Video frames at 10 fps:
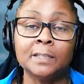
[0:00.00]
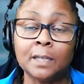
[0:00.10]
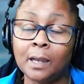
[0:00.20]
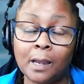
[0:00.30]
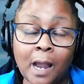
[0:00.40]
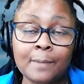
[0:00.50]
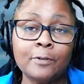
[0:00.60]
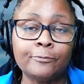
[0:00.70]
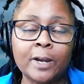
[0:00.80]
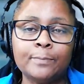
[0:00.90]
As I'm
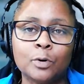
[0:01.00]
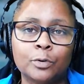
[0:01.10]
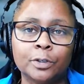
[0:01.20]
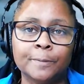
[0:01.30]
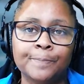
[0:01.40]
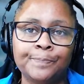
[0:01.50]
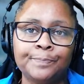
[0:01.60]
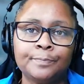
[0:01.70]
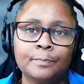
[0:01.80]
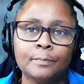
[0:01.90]
a freight broker,
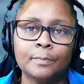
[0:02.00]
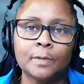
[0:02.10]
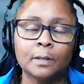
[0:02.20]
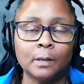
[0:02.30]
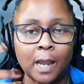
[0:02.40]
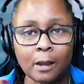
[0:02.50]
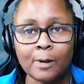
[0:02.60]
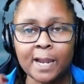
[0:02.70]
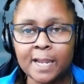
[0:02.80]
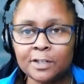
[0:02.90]

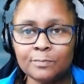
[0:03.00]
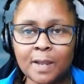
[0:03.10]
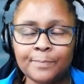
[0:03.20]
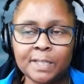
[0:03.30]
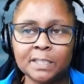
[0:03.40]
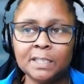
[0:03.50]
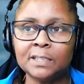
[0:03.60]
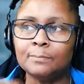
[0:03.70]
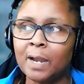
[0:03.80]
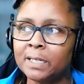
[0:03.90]
how I handle my
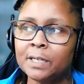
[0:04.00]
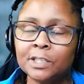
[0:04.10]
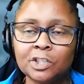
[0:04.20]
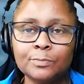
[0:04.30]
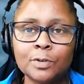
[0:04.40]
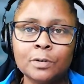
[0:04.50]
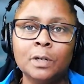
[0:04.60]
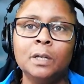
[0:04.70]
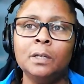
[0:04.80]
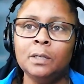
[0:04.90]
business, my customer
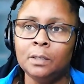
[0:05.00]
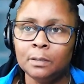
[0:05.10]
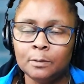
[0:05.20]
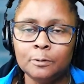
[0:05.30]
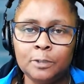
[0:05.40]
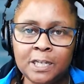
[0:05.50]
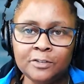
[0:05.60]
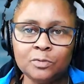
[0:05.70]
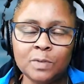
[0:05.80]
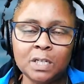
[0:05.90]

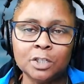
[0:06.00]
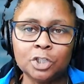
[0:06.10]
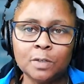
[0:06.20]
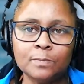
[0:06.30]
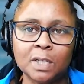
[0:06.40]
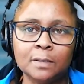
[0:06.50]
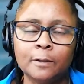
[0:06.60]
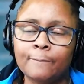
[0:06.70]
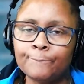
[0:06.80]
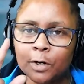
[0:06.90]
gives me a
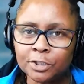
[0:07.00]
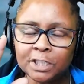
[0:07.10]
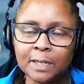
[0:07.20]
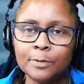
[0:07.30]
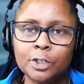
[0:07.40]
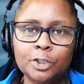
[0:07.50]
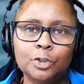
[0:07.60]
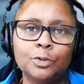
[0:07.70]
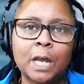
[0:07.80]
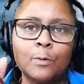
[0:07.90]
shipment. The first thing I'm going to
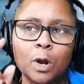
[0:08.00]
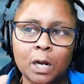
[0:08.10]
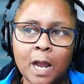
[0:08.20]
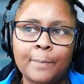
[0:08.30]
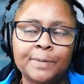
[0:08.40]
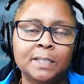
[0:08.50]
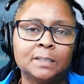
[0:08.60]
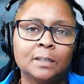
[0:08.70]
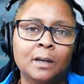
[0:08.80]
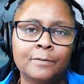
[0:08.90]
do is I want
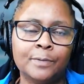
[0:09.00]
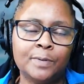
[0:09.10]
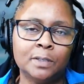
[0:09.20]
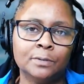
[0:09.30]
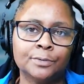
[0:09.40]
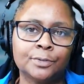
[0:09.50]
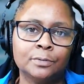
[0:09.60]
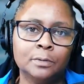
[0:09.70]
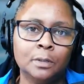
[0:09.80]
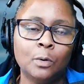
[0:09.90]
copies of the
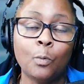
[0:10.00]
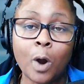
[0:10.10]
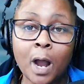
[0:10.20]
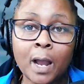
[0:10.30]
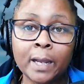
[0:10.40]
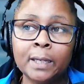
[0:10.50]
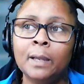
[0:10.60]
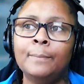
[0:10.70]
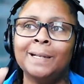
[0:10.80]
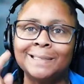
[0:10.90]
bills. Why?
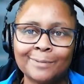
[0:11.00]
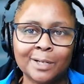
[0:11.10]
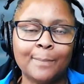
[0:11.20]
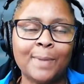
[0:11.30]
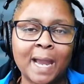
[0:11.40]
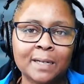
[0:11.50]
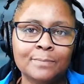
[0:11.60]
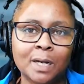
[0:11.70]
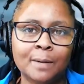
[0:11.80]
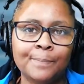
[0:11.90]
Because I'm going to back
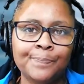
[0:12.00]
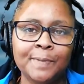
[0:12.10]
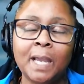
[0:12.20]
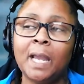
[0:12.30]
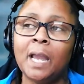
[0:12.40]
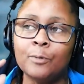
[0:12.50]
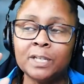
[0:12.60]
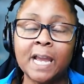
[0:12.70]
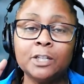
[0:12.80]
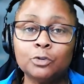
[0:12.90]
them up. And
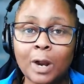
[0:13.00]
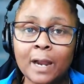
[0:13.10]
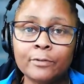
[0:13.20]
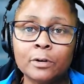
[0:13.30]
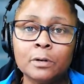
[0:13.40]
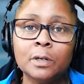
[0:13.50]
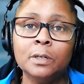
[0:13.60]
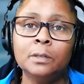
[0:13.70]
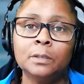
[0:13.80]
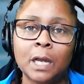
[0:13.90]
when that driver
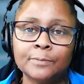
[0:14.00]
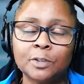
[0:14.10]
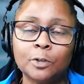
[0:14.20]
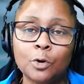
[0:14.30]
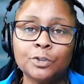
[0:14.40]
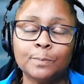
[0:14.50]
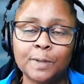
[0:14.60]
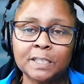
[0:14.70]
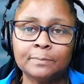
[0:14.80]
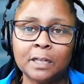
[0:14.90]
comes and goes and
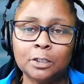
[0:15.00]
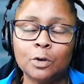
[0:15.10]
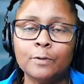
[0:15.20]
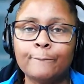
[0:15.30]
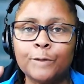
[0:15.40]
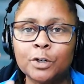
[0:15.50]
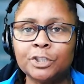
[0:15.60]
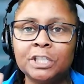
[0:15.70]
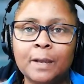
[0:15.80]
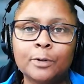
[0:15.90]
picks up that load, the
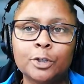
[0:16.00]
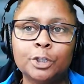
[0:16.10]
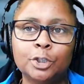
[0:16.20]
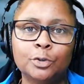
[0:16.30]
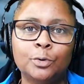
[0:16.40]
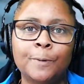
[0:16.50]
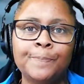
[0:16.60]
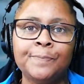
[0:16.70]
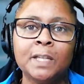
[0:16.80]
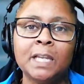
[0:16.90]
first thing I'm going to do
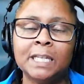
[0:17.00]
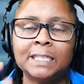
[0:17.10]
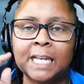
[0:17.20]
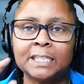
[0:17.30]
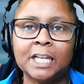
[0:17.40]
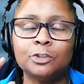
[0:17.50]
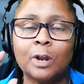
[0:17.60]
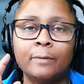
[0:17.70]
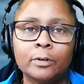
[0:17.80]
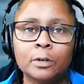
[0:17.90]
is ask that
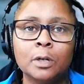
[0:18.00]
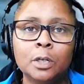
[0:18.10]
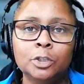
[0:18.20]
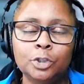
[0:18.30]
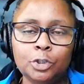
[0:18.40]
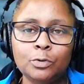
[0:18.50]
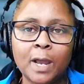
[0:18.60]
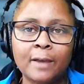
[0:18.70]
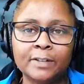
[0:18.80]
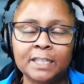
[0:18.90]
driver, do you
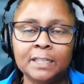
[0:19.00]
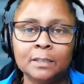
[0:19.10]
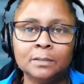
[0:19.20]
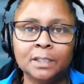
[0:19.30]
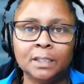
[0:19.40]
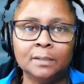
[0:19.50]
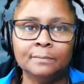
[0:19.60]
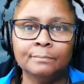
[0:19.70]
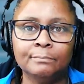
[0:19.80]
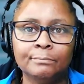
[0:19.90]
have an ELD?
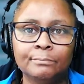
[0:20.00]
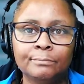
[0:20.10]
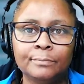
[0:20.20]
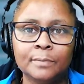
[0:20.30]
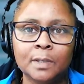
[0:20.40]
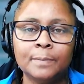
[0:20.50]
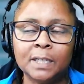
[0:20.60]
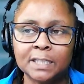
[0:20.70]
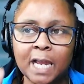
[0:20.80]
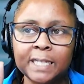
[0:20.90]

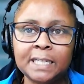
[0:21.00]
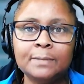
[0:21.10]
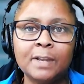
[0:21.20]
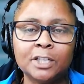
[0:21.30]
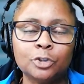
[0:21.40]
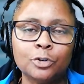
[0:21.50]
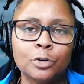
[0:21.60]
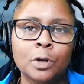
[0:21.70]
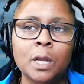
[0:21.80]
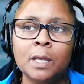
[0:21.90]
Because I need to make
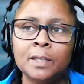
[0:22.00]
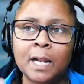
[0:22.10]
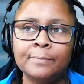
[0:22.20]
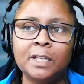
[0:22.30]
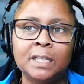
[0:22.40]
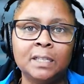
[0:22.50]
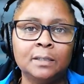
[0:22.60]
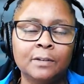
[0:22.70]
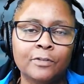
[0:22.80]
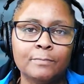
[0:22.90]
sure that I'm
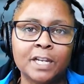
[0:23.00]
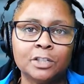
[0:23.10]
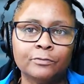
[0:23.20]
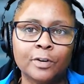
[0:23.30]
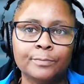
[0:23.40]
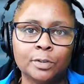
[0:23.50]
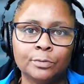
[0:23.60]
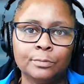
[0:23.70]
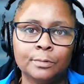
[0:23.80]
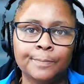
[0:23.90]
getting information from
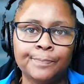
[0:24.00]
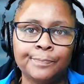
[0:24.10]
you.